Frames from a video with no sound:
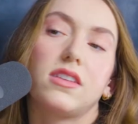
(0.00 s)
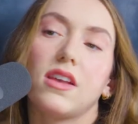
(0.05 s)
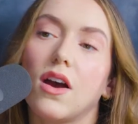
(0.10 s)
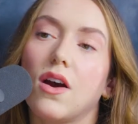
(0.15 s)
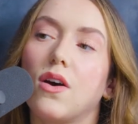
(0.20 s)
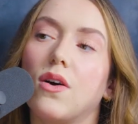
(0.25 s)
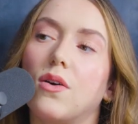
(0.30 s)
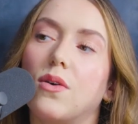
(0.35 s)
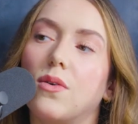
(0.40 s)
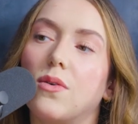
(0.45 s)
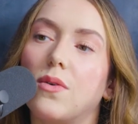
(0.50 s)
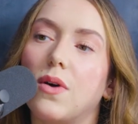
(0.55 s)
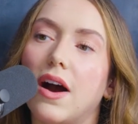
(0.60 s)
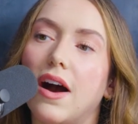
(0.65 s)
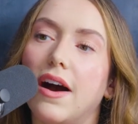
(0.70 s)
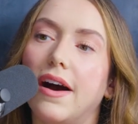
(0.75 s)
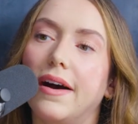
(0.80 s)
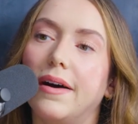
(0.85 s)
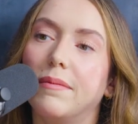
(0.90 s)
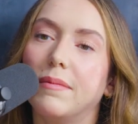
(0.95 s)
So
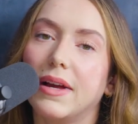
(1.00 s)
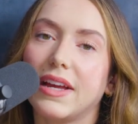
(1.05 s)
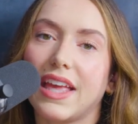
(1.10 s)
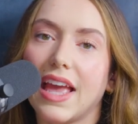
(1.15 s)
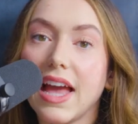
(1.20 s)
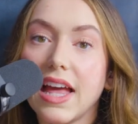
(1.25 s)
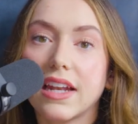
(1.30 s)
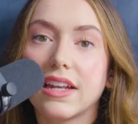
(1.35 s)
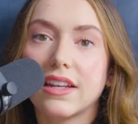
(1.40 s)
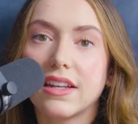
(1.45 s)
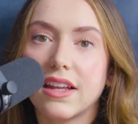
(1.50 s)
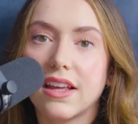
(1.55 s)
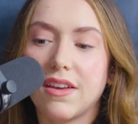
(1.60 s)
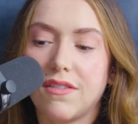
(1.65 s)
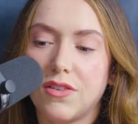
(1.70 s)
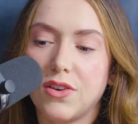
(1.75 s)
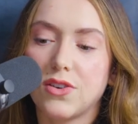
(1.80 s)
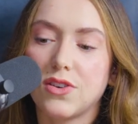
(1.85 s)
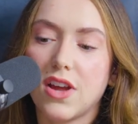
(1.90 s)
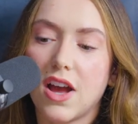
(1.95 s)
again,
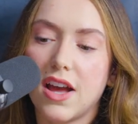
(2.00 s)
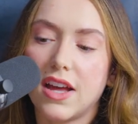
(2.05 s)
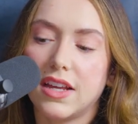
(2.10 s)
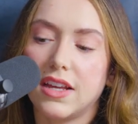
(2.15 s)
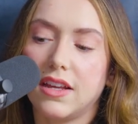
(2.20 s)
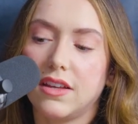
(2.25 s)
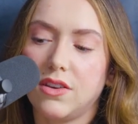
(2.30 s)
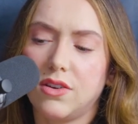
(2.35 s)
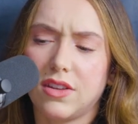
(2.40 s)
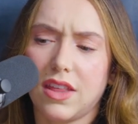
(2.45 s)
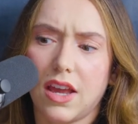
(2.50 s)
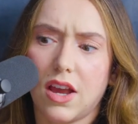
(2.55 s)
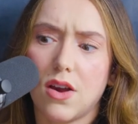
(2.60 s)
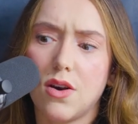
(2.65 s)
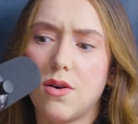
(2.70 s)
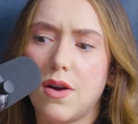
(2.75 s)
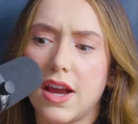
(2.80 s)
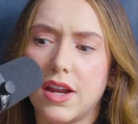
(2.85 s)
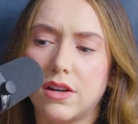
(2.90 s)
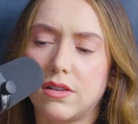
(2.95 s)
if you're like,
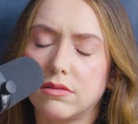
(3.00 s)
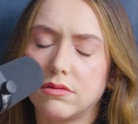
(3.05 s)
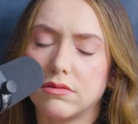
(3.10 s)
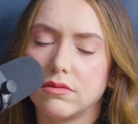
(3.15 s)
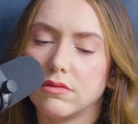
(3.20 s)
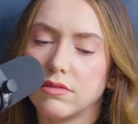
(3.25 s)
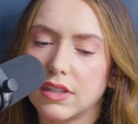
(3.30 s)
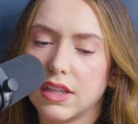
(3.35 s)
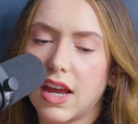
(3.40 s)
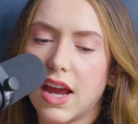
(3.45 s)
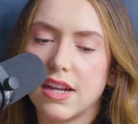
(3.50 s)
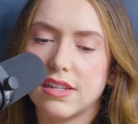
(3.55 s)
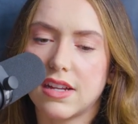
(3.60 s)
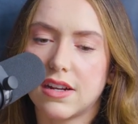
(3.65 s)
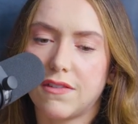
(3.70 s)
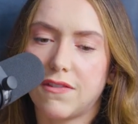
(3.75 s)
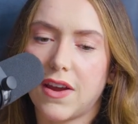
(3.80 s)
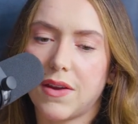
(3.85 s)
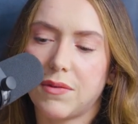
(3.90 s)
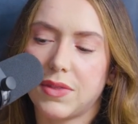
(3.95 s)
oh, I don't really
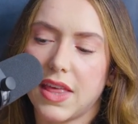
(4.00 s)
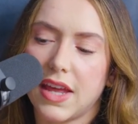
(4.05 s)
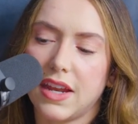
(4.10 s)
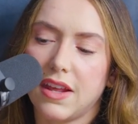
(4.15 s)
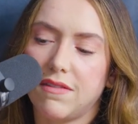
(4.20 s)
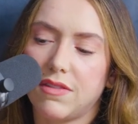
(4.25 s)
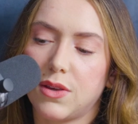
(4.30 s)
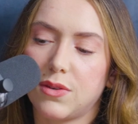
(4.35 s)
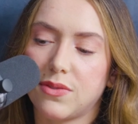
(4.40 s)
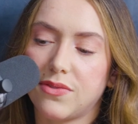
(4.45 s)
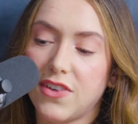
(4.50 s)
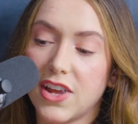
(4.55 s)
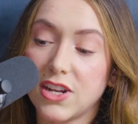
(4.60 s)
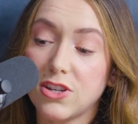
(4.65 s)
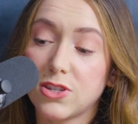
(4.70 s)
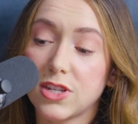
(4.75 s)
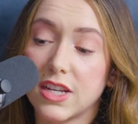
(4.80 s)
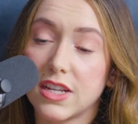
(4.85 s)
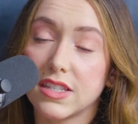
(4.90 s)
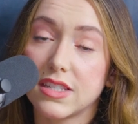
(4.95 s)
identify with any of those
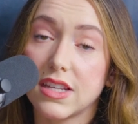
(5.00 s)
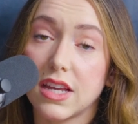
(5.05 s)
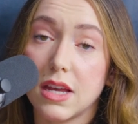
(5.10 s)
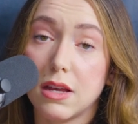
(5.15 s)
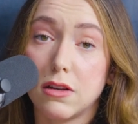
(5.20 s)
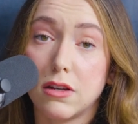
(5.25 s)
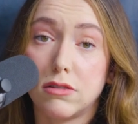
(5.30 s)
fetishes,